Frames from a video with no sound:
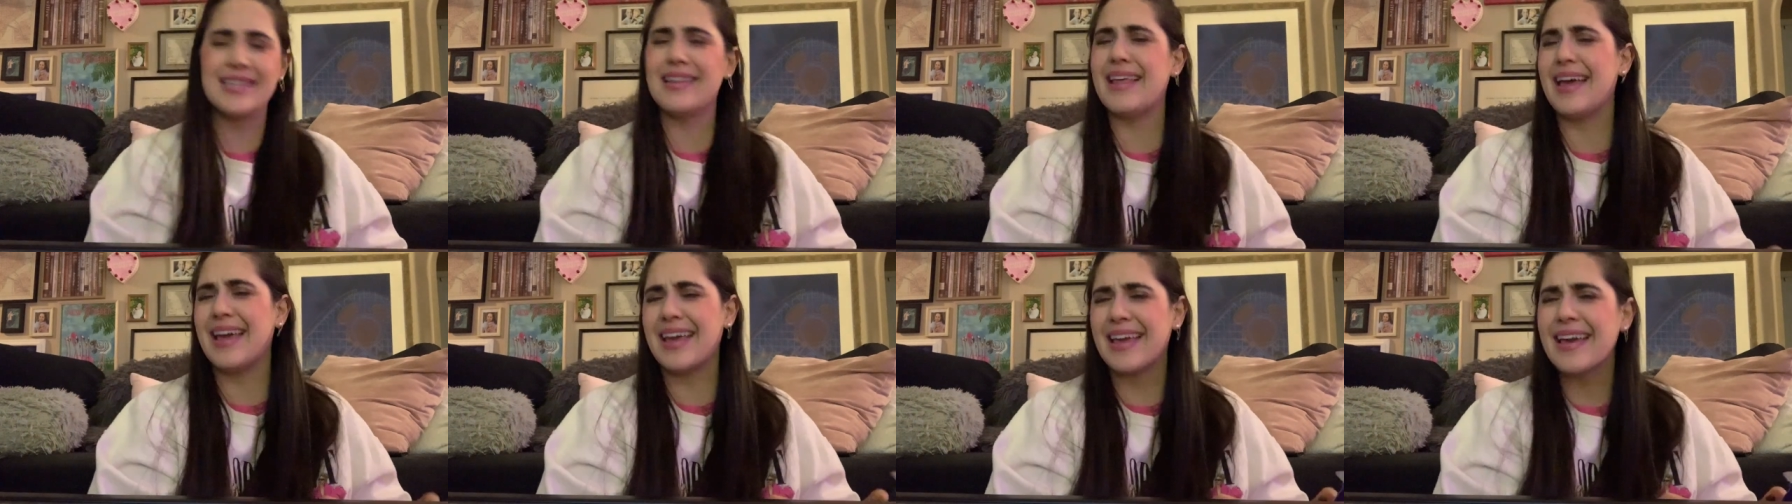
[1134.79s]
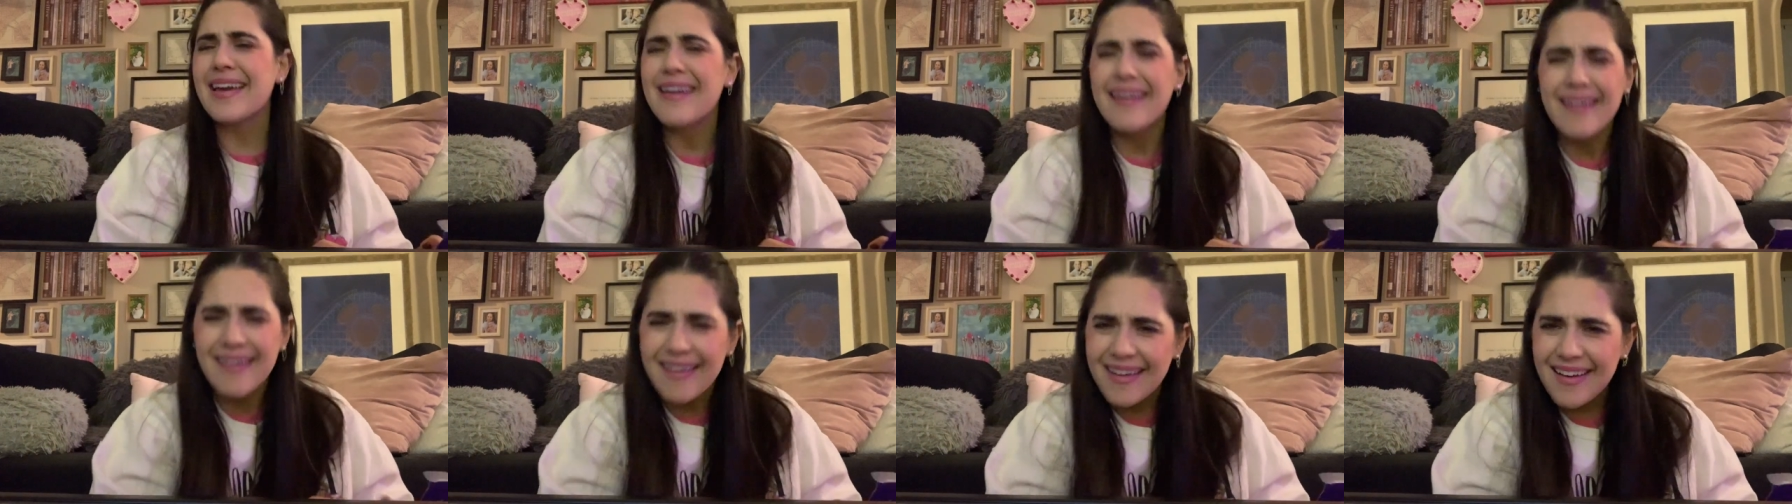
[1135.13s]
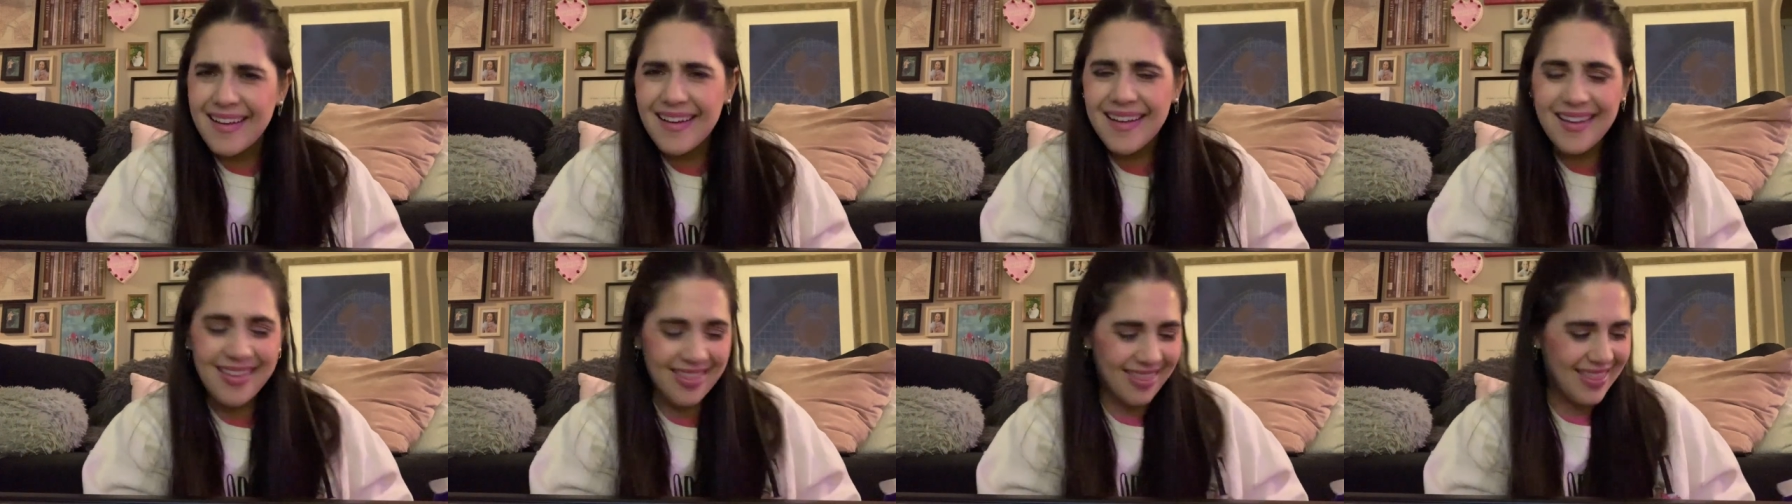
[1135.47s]
Like
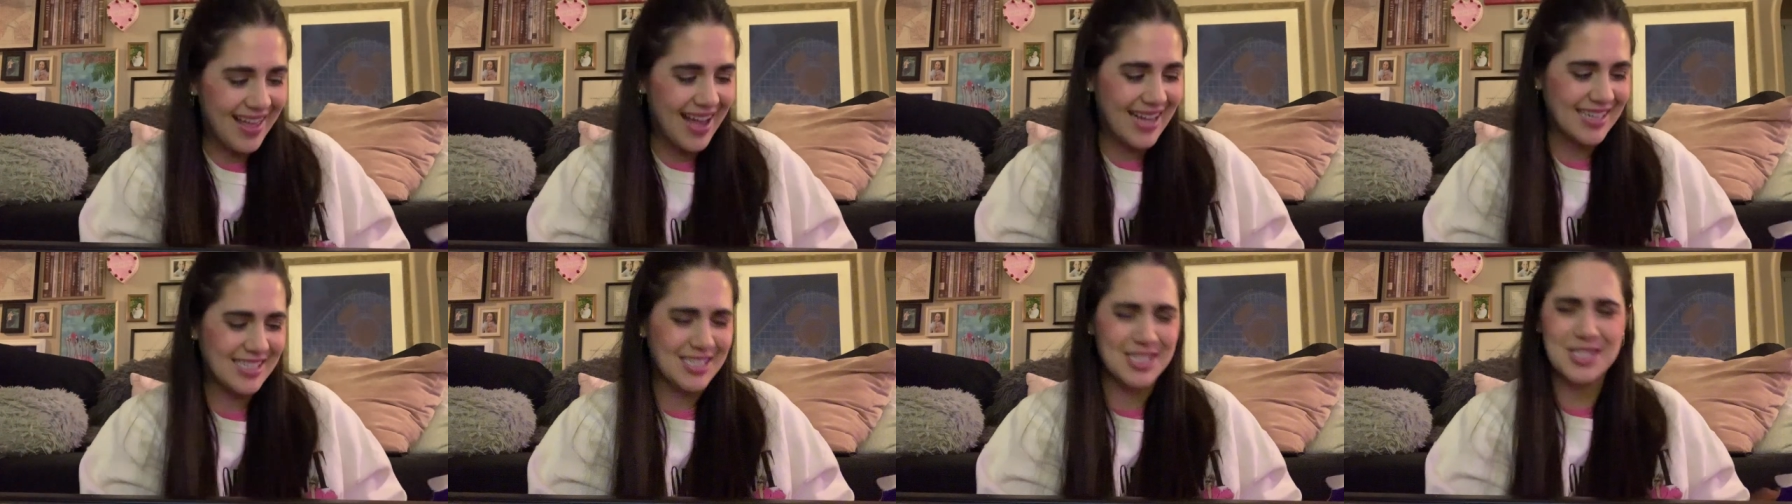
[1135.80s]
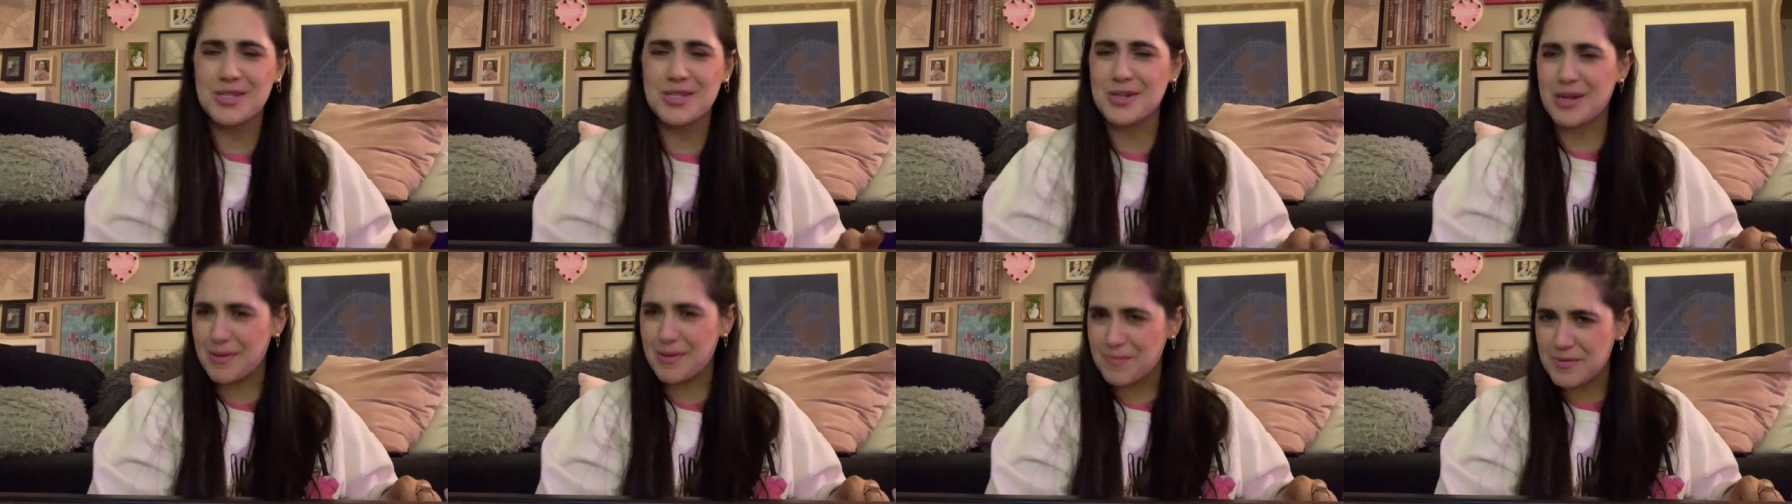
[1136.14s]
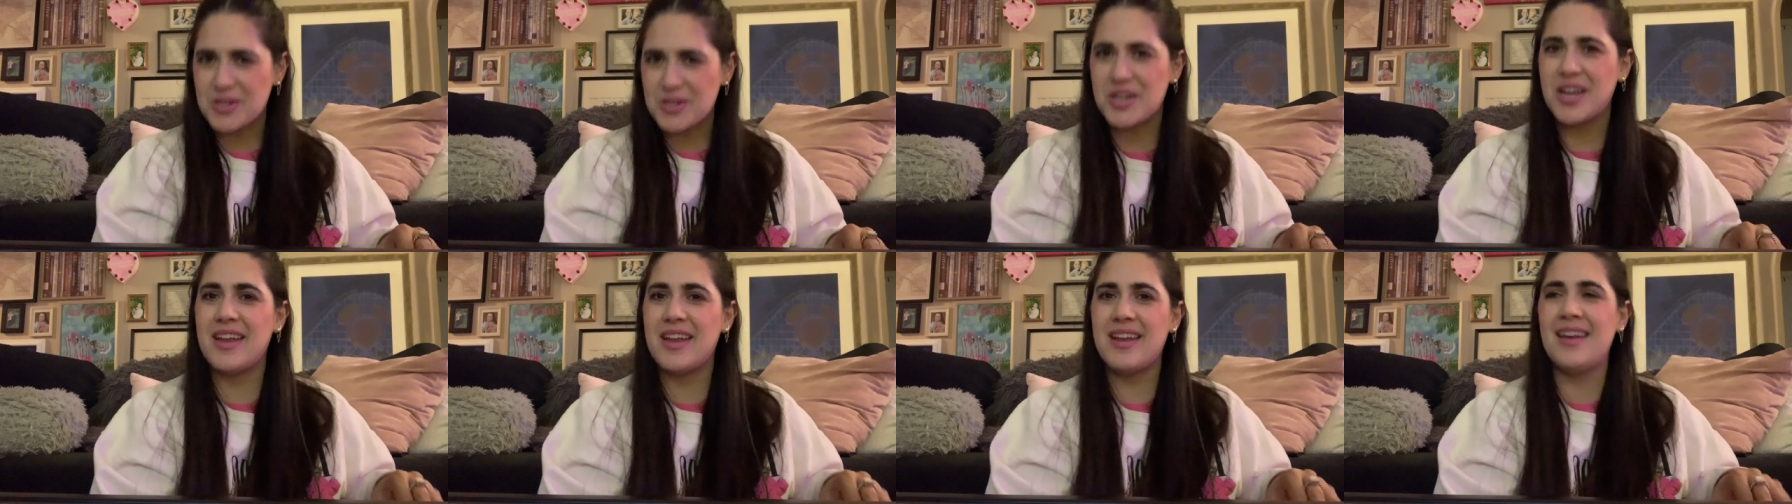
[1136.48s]
that
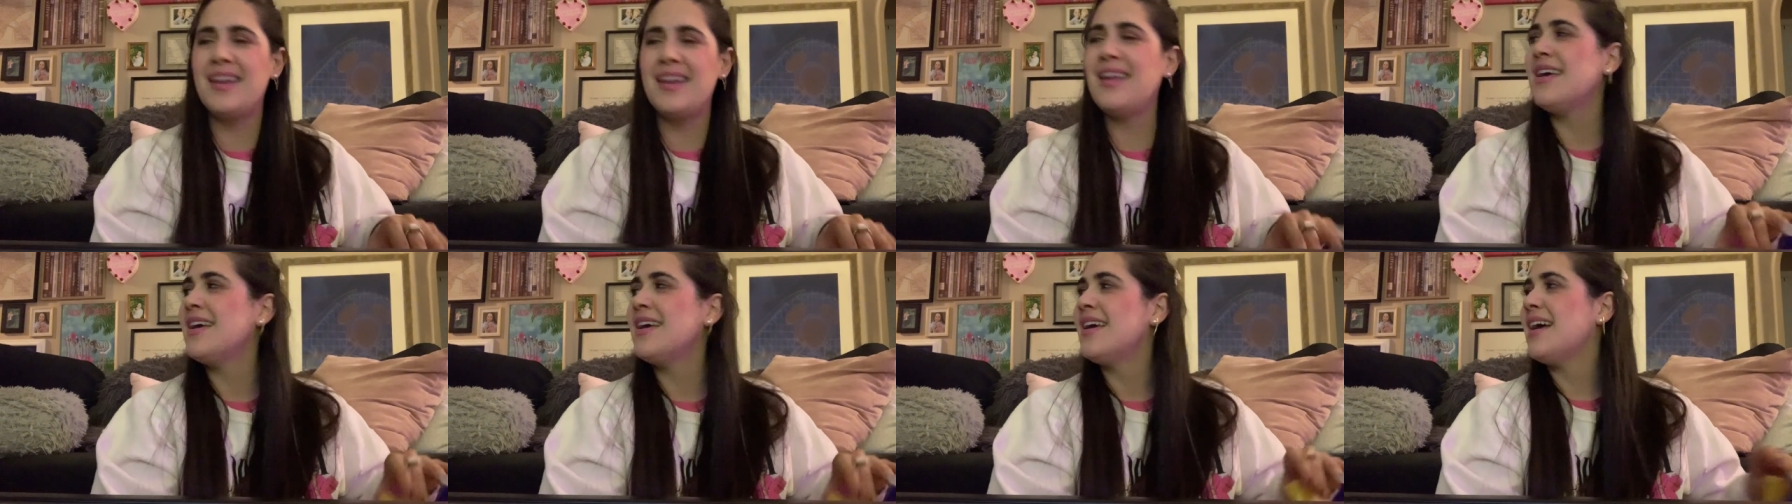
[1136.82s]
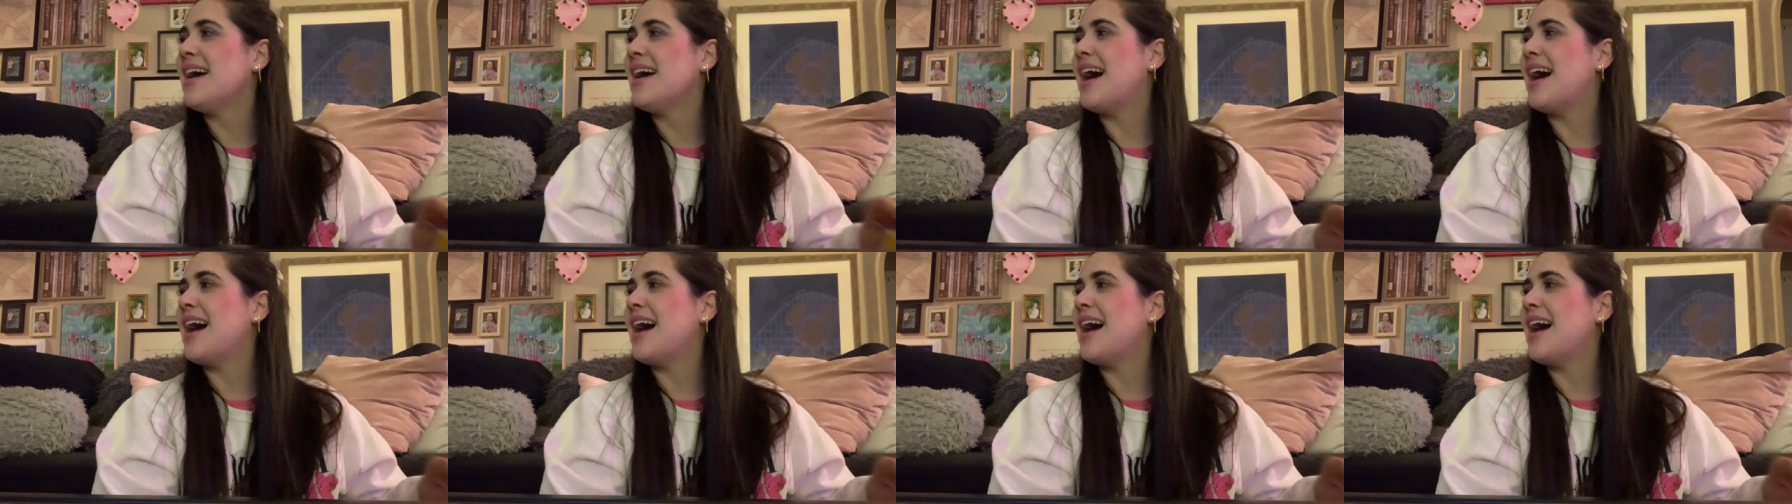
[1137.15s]
description,